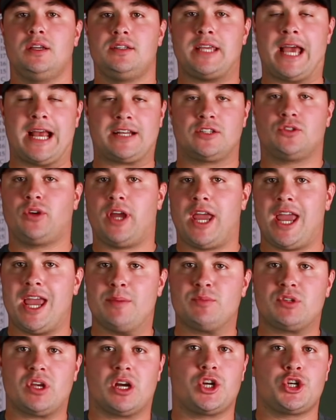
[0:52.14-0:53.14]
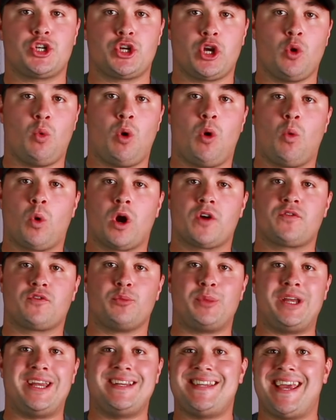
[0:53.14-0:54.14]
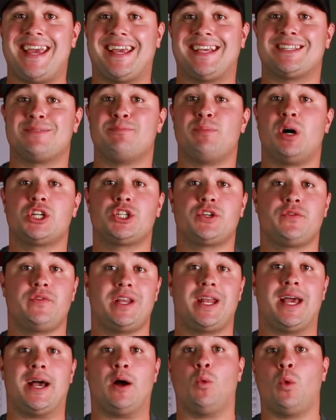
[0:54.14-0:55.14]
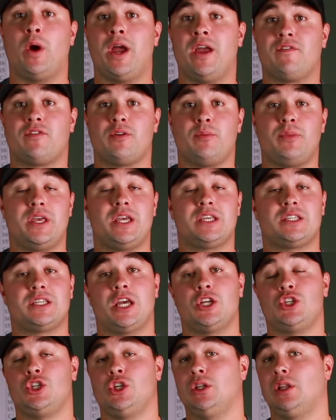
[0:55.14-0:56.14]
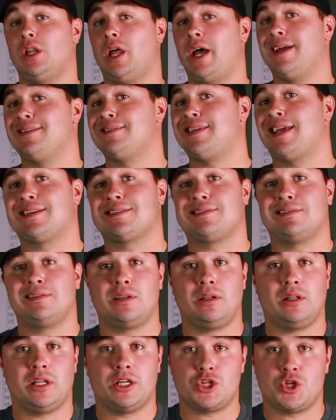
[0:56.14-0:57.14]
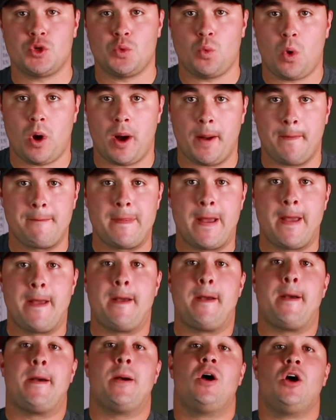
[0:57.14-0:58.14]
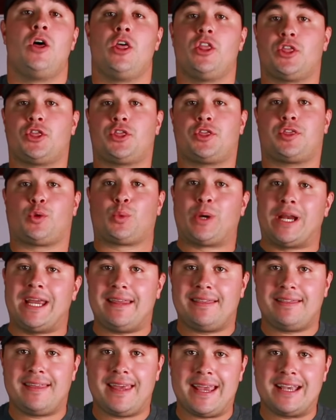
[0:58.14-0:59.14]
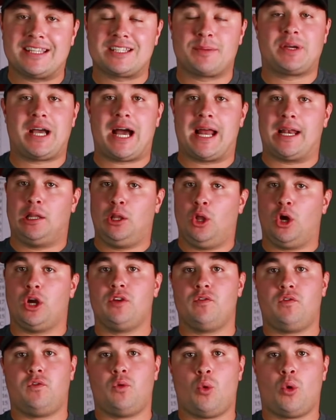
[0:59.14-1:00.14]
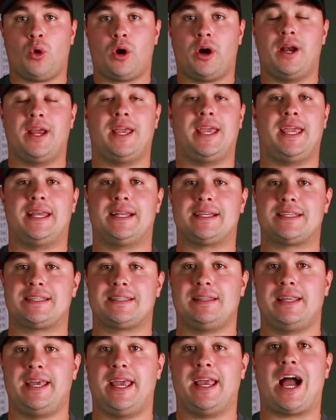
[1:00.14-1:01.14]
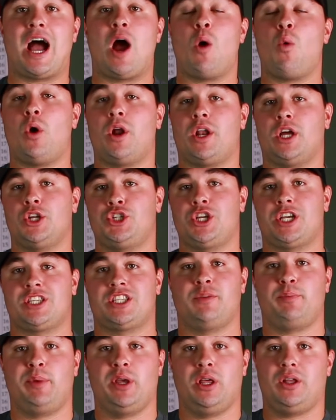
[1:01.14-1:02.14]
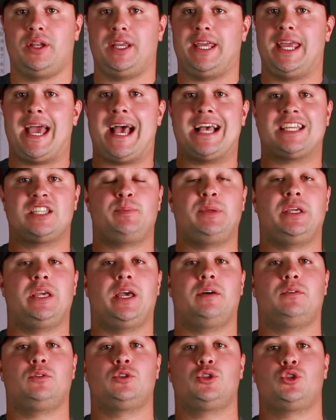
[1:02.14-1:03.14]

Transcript: tactical games. I'm going to show you what worked for me. Take as much of it away from this as you'd like. Take as little as you want. Three things I'm kind of looking for in a sling. I want adjustability. It has to be able